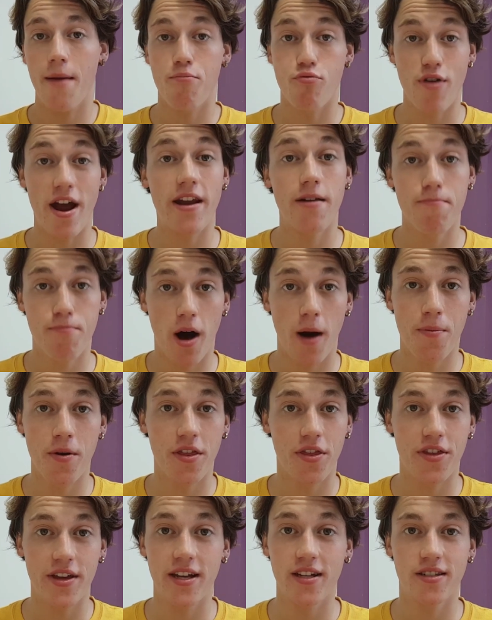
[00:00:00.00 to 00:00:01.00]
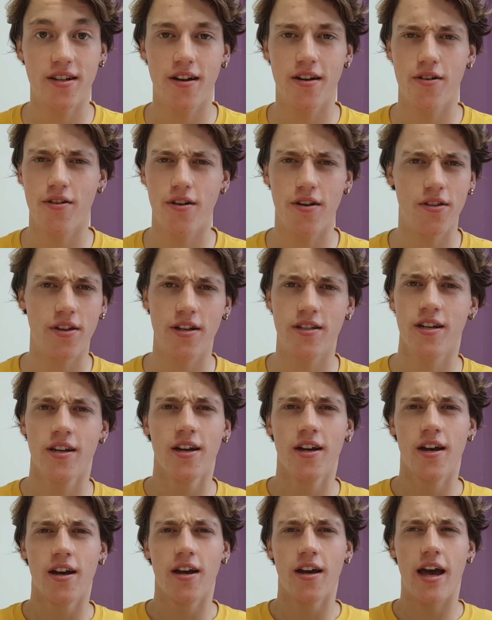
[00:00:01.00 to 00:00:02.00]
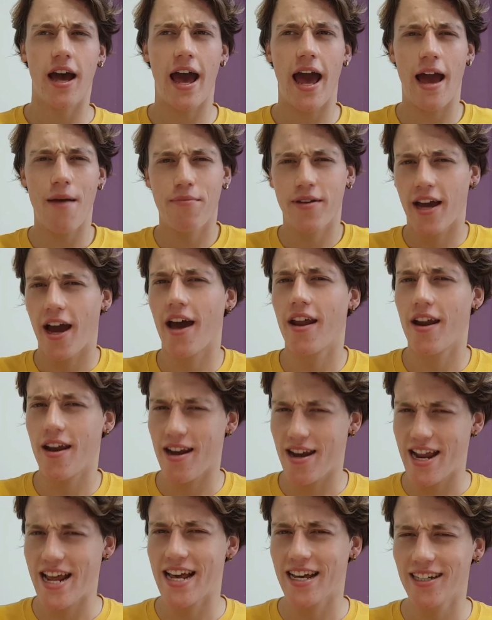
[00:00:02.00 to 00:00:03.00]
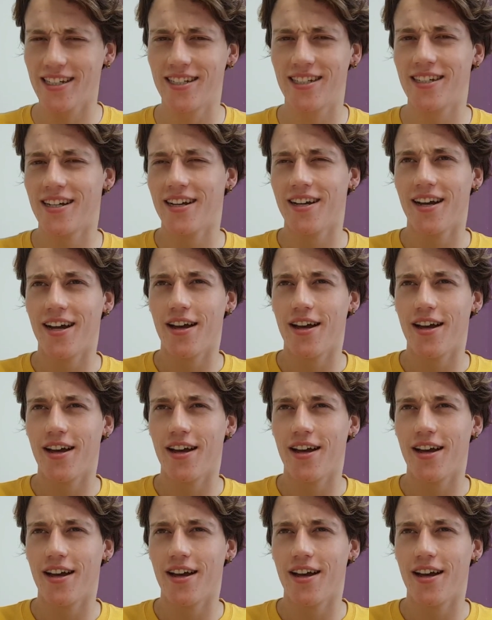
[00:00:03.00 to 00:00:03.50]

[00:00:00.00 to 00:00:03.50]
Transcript: Bread and Puppet Theatre, who are this kind of niche,